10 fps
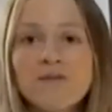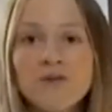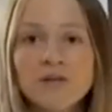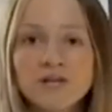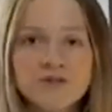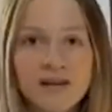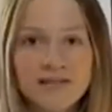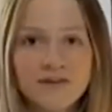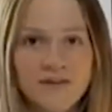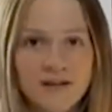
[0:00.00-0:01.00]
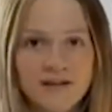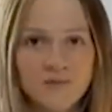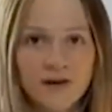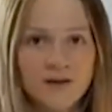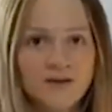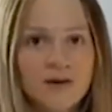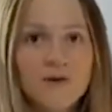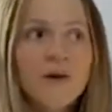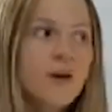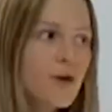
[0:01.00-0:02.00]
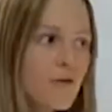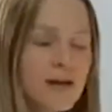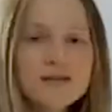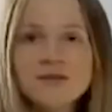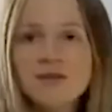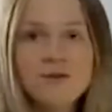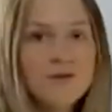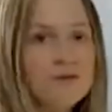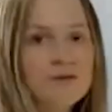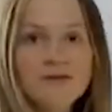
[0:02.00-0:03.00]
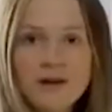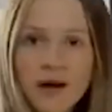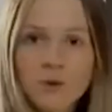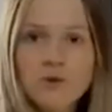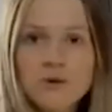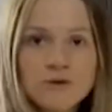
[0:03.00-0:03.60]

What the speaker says: your extractor fan as well, so great to use and suck out all those